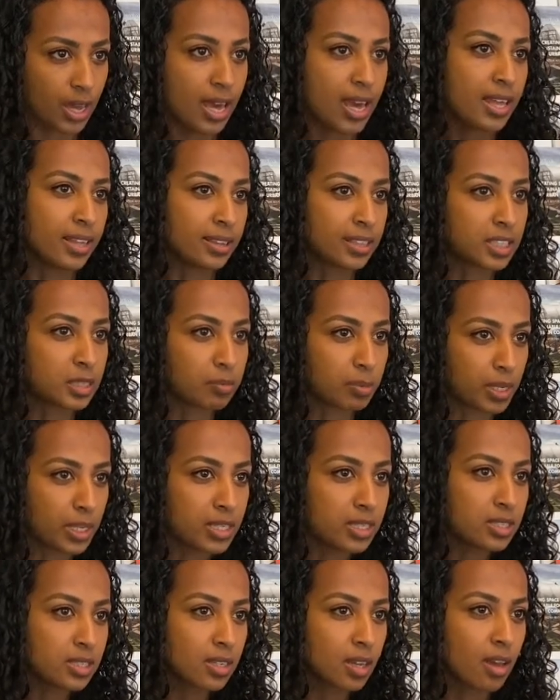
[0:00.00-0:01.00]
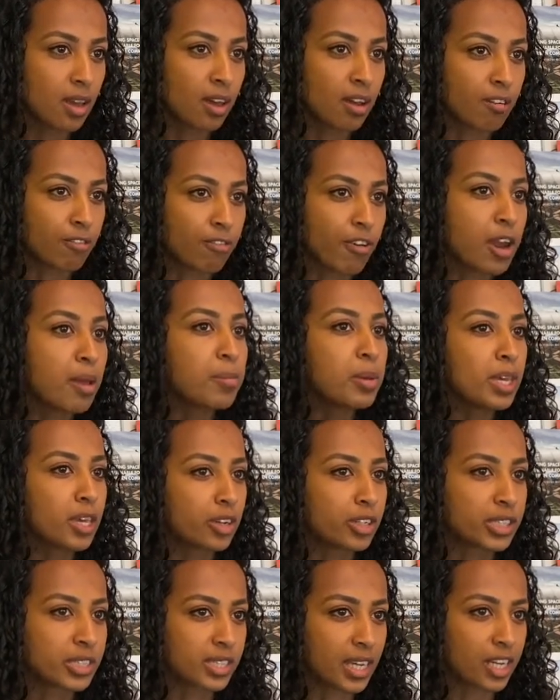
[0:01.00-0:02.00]
This means framing
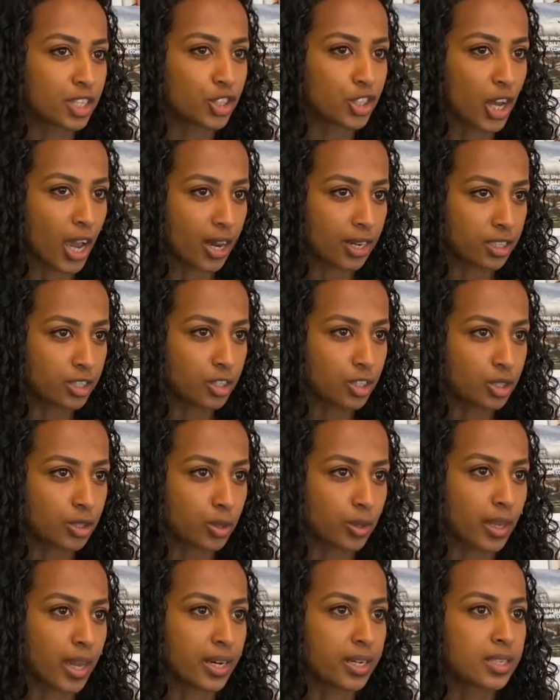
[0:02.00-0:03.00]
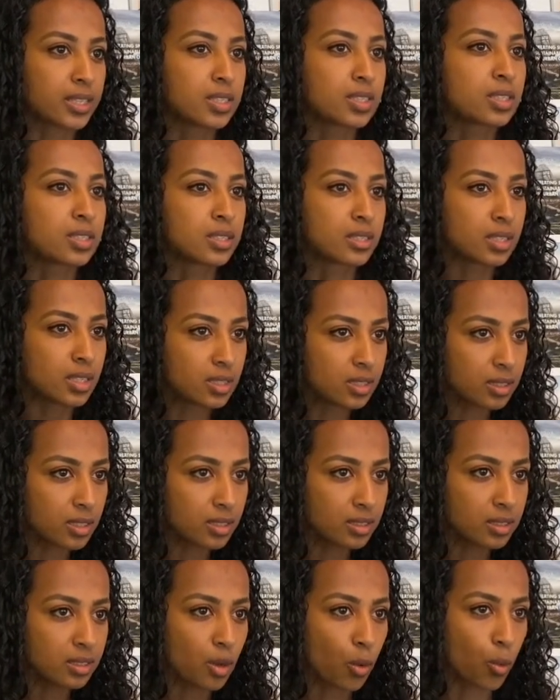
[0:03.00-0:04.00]
your design challenge so that it is consistent